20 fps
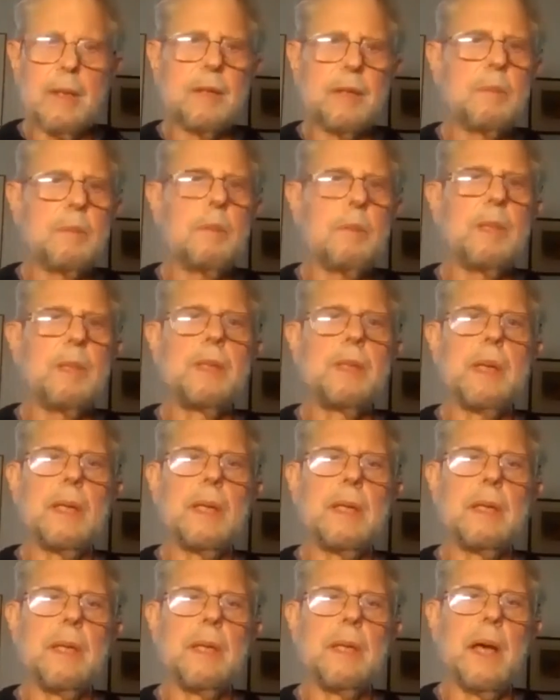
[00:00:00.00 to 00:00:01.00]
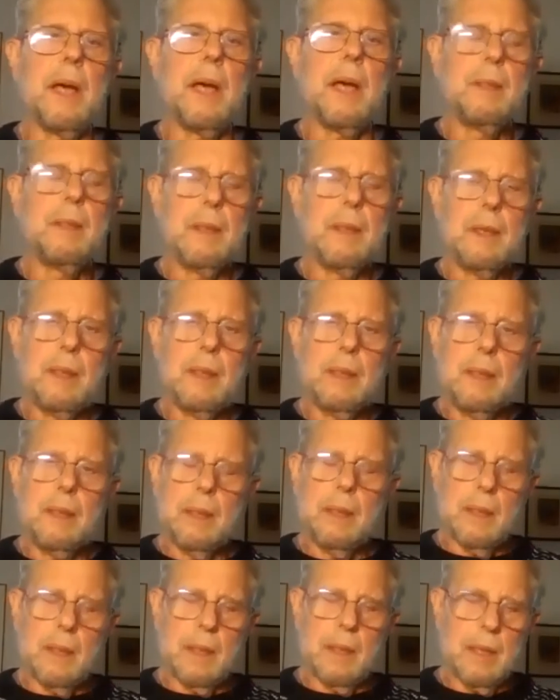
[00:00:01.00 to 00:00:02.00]
This was in
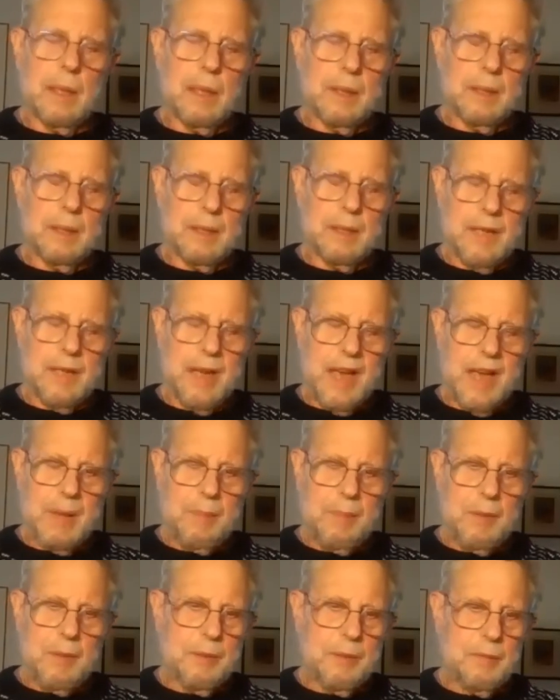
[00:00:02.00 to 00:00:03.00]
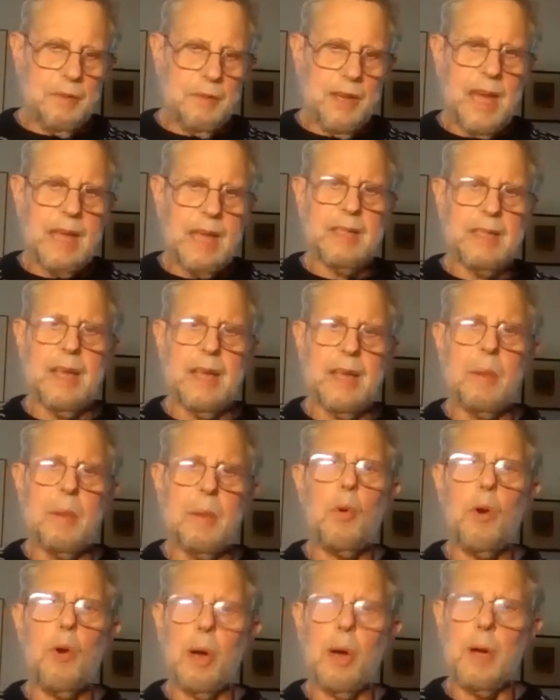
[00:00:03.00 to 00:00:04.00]
the time of the Vietnam
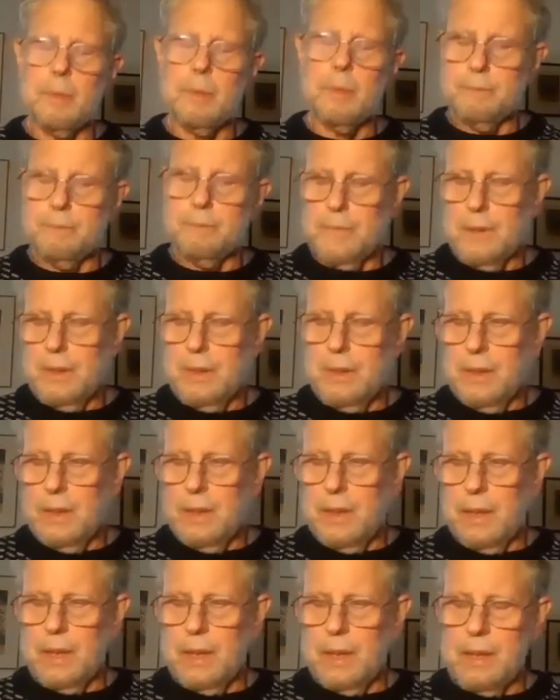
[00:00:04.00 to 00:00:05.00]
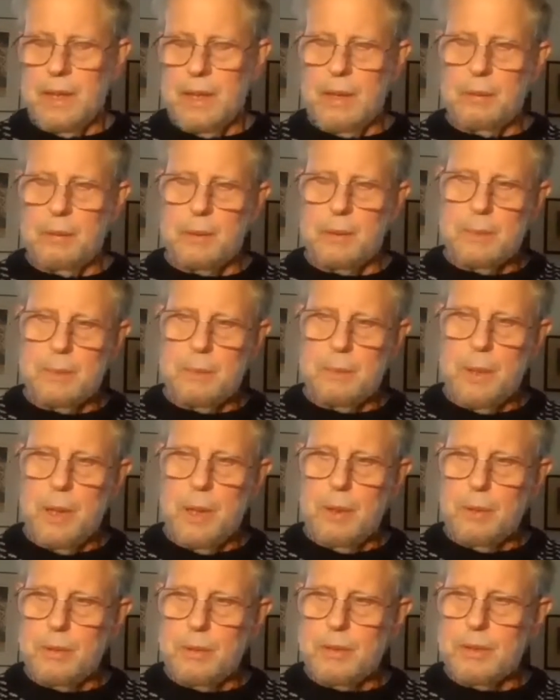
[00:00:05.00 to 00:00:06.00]
War, and I was
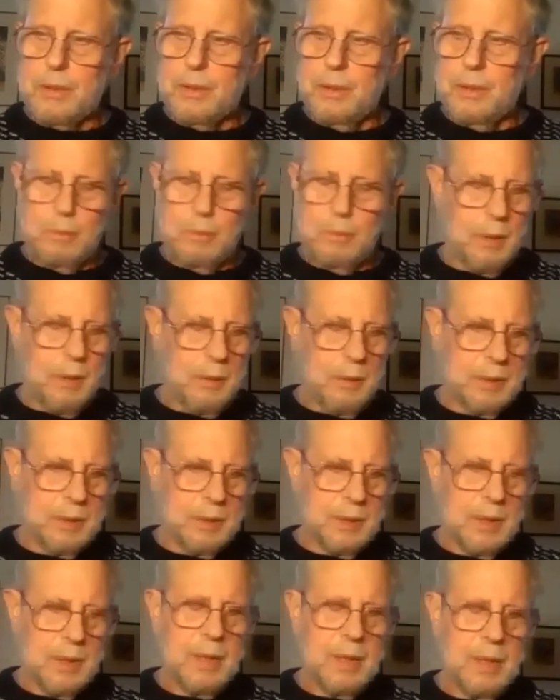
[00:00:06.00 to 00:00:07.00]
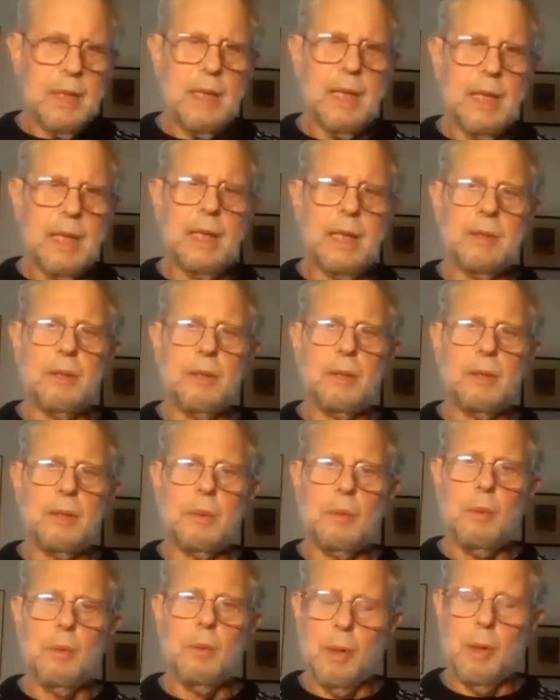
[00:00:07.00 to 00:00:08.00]
opposed to going into
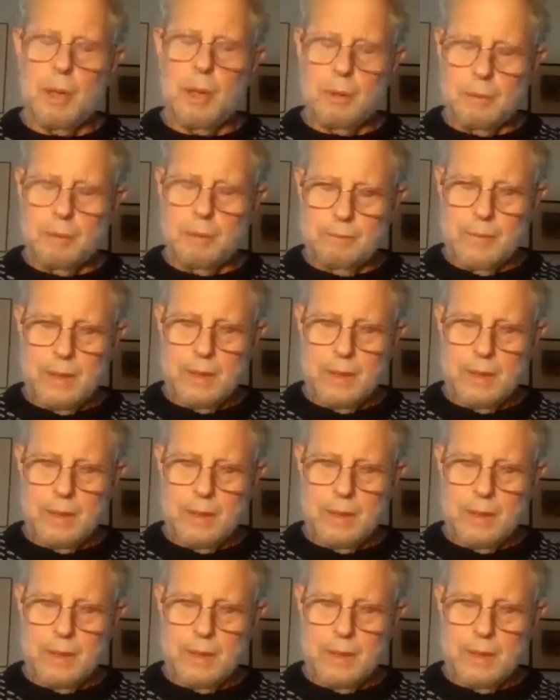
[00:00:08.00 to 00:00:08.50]
the war,